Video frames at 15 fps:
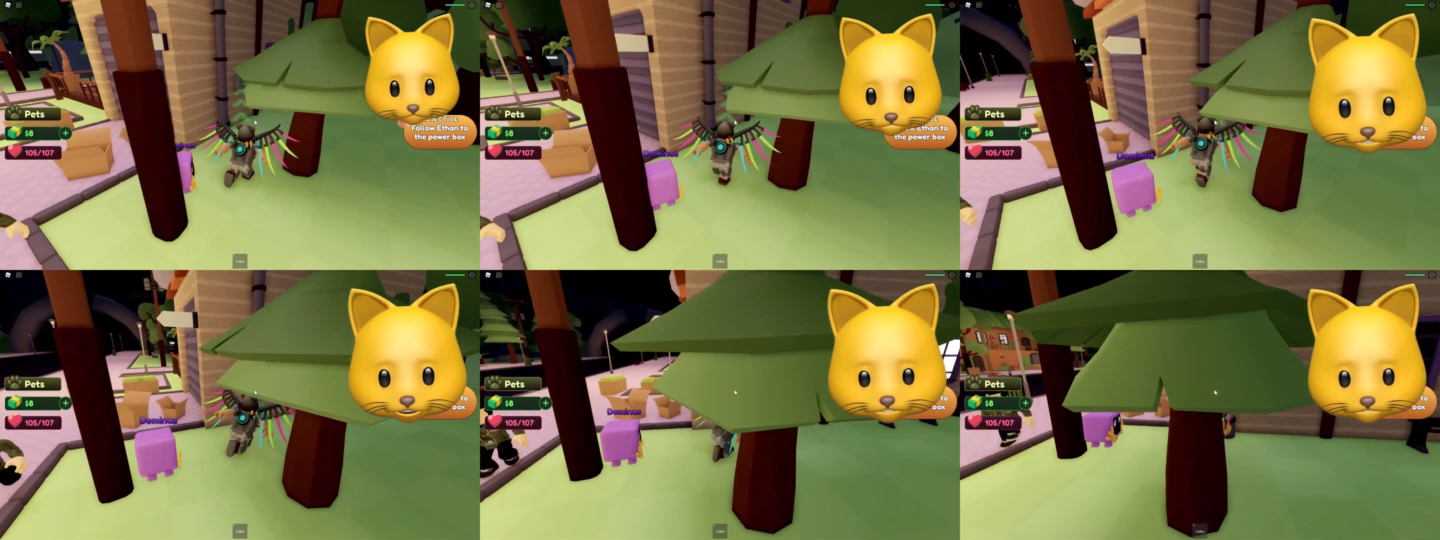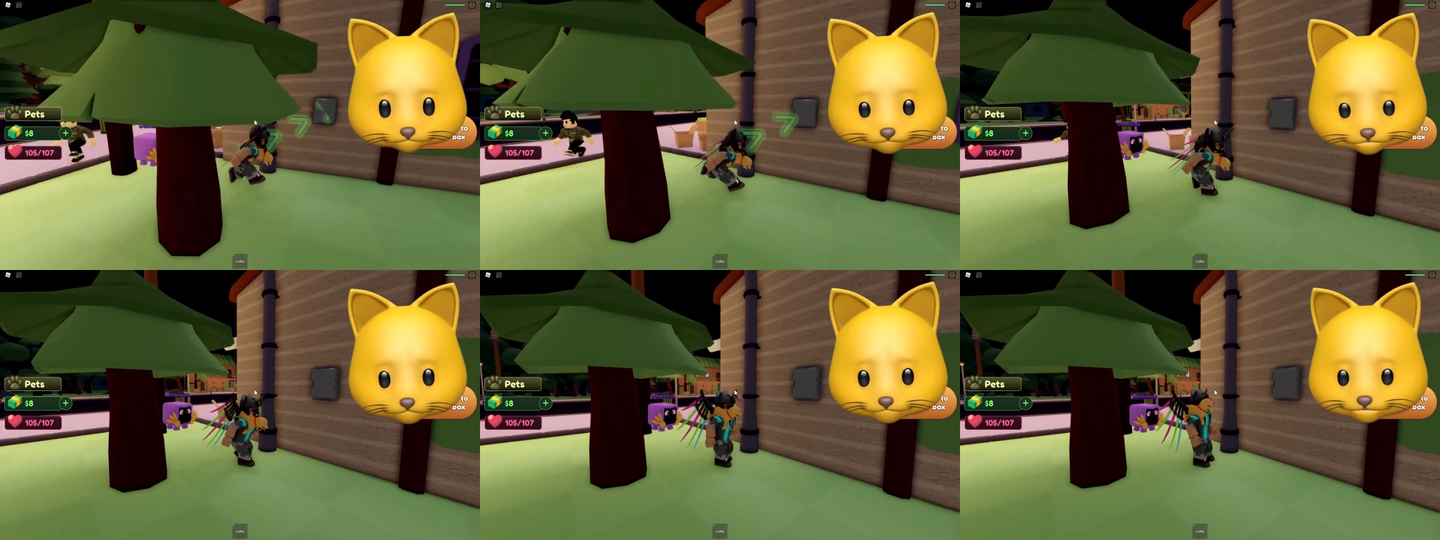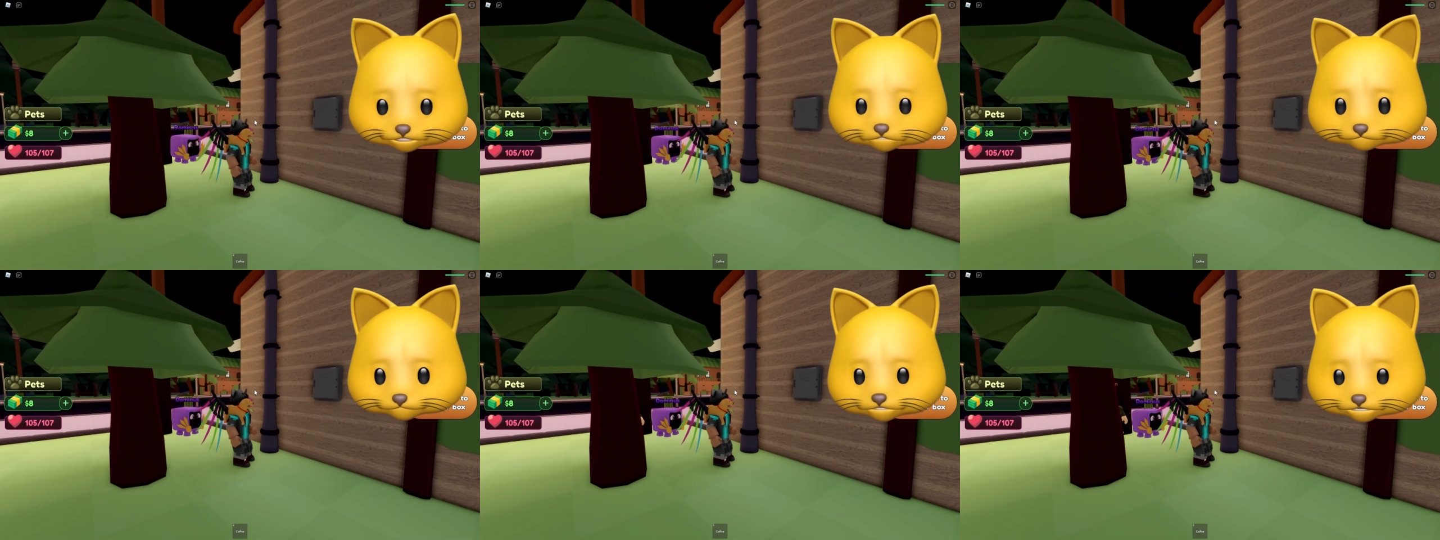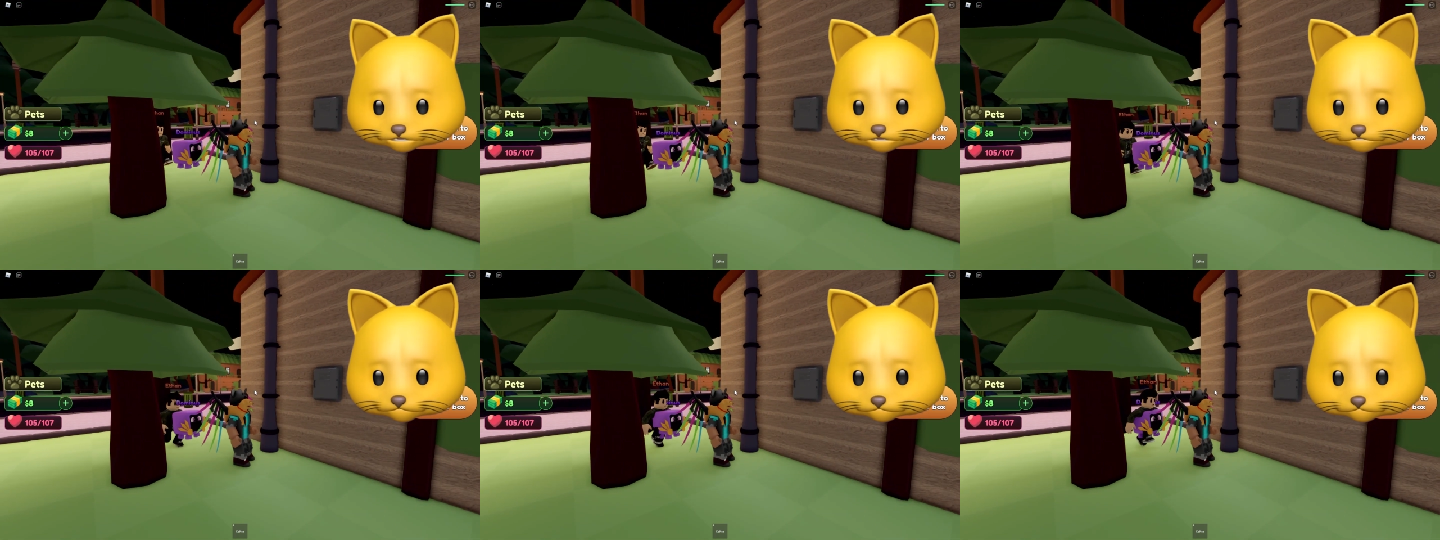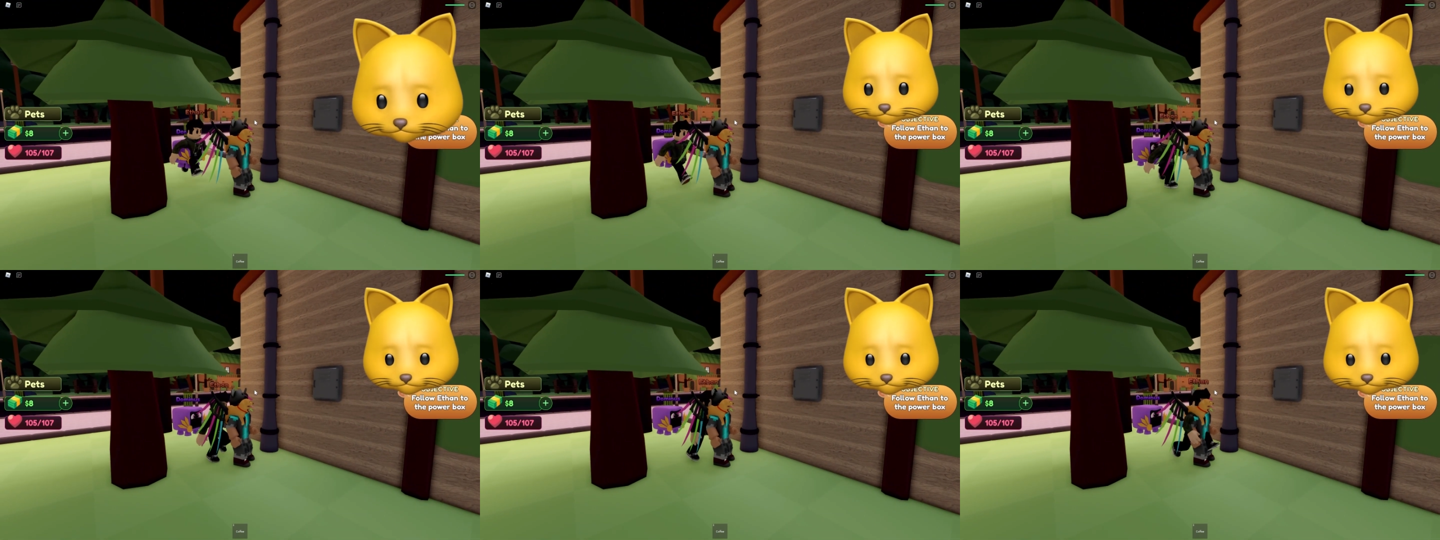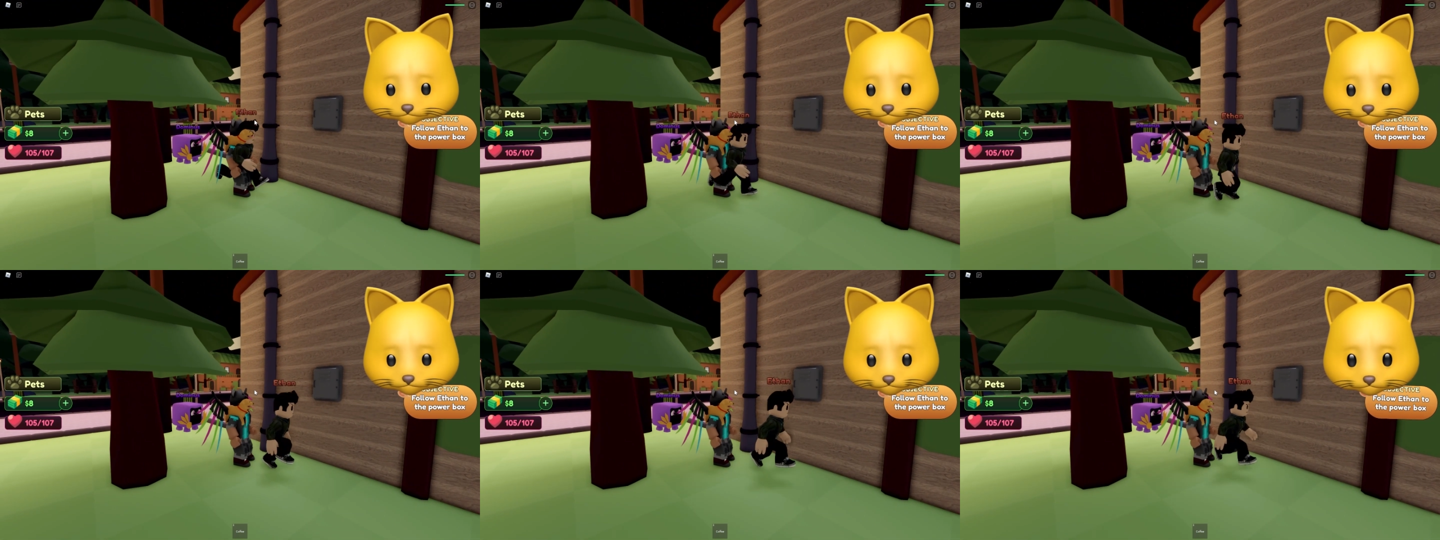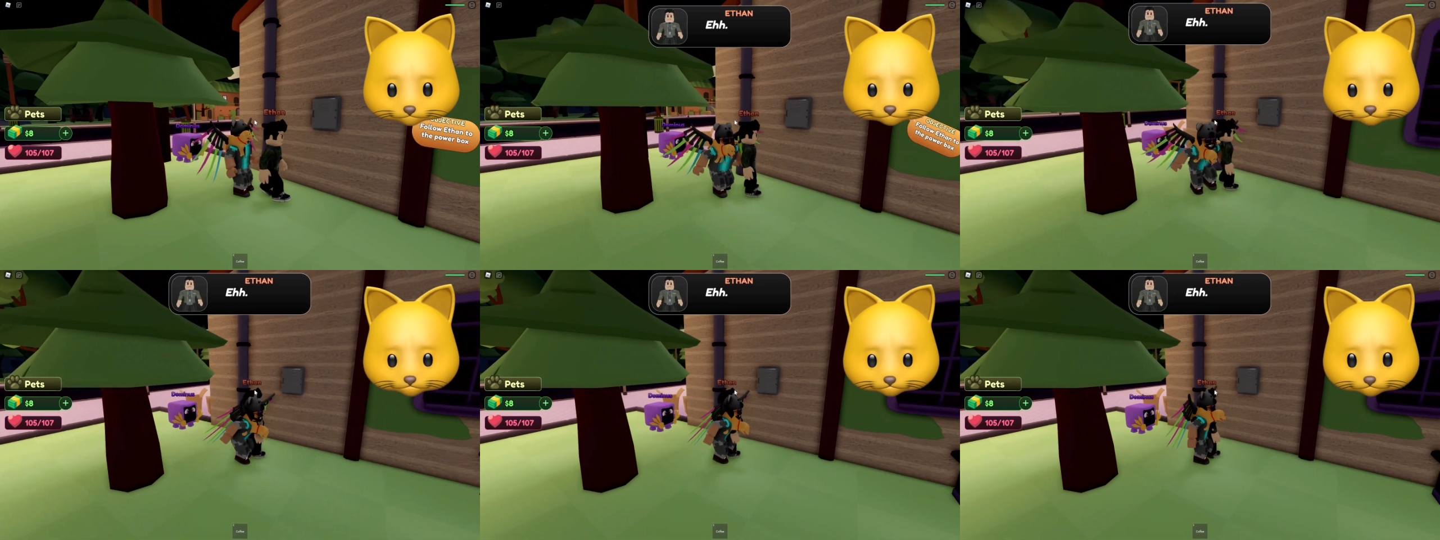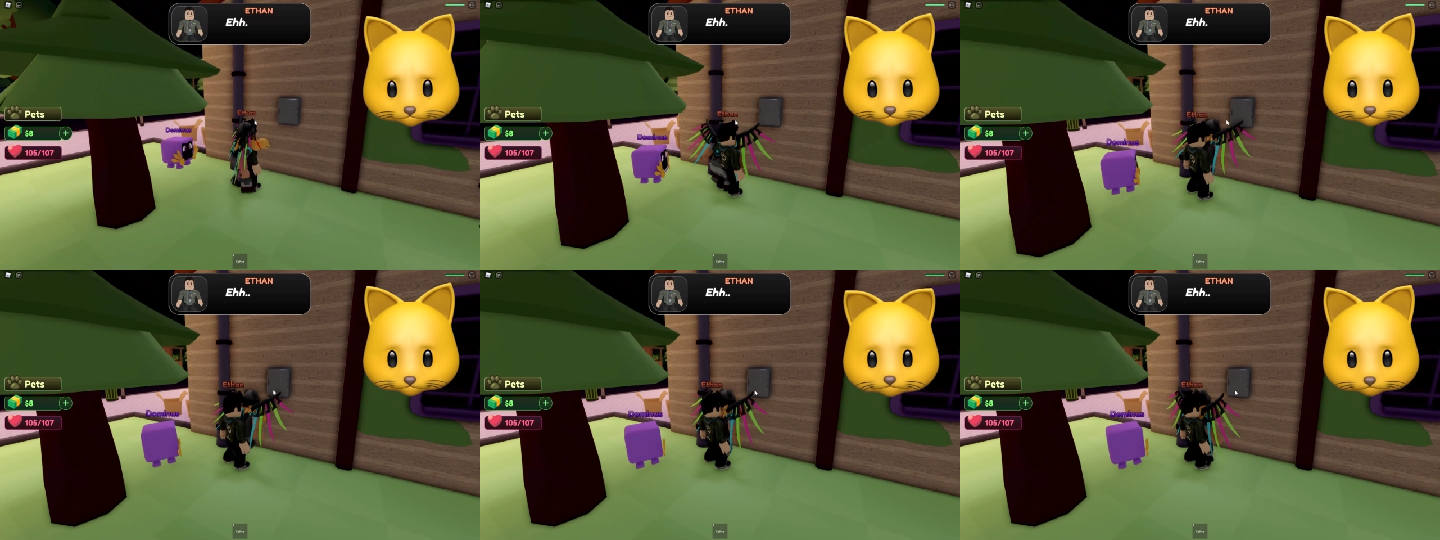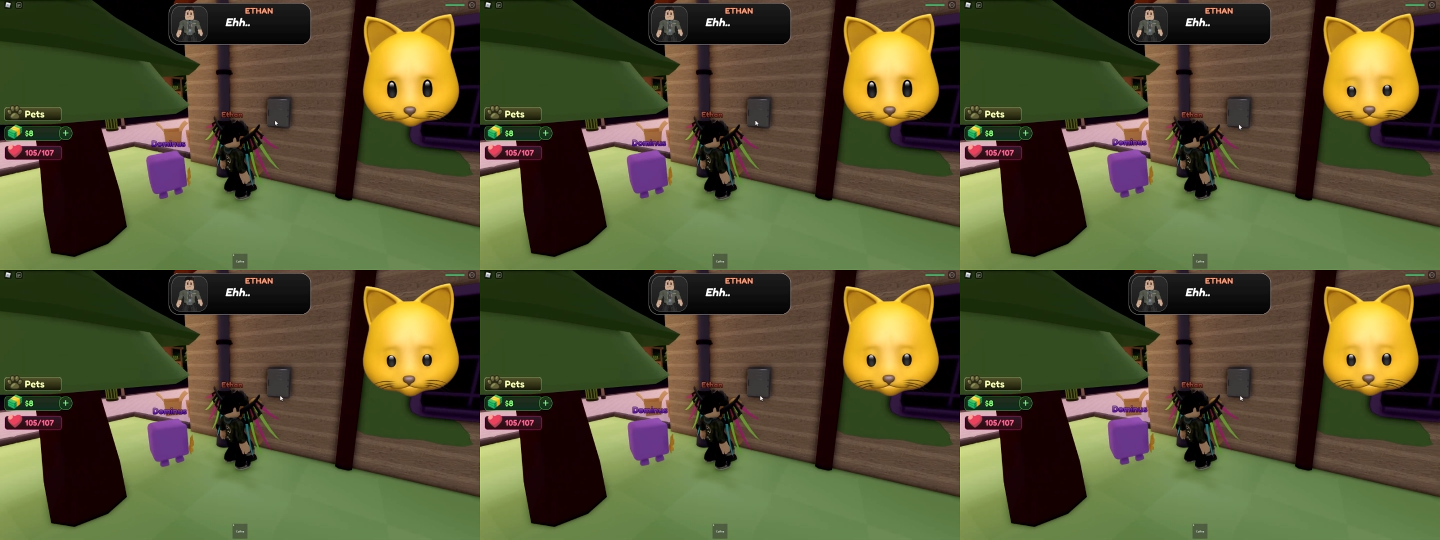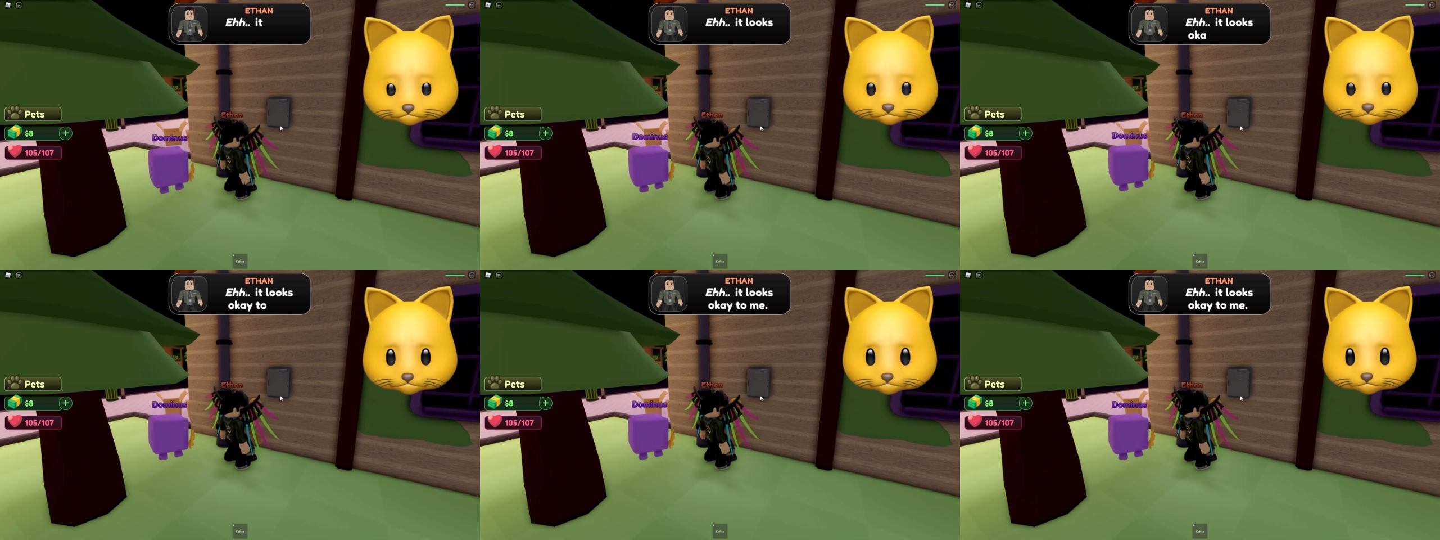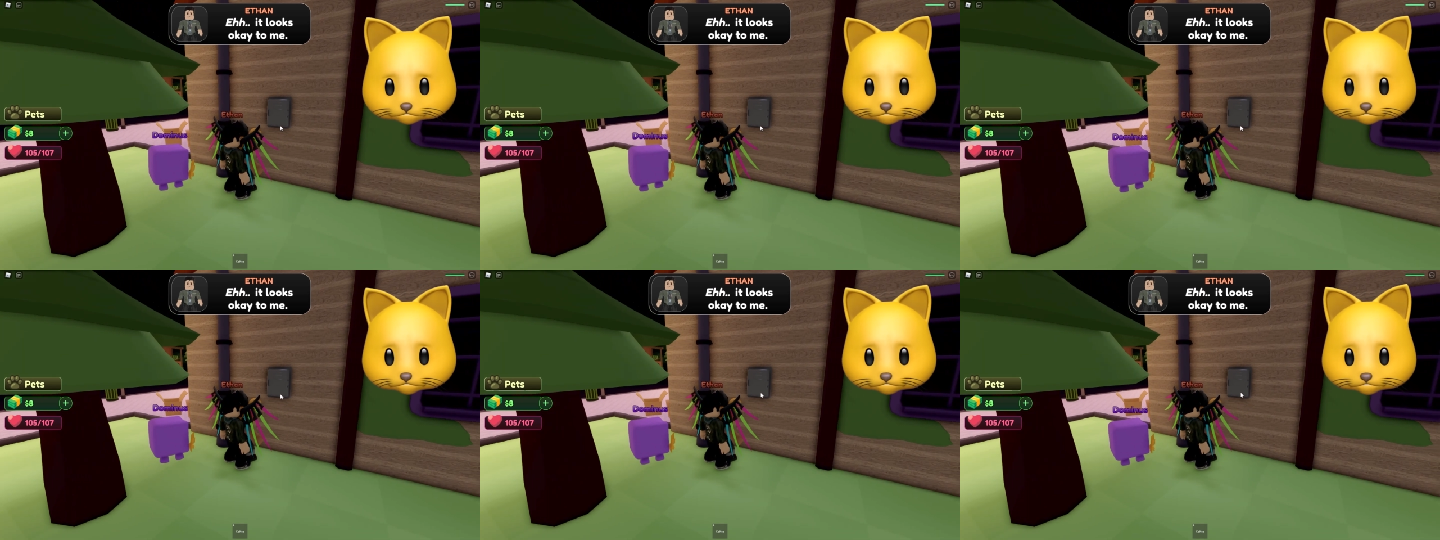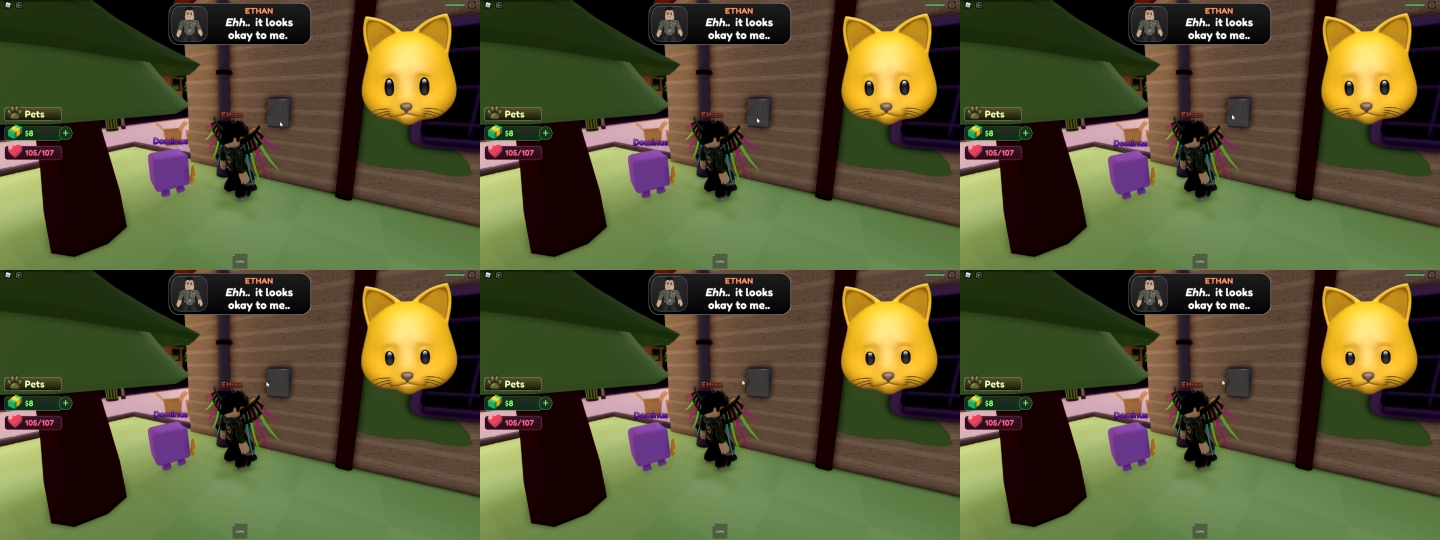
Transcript: No face is visible, so there are no lips to read.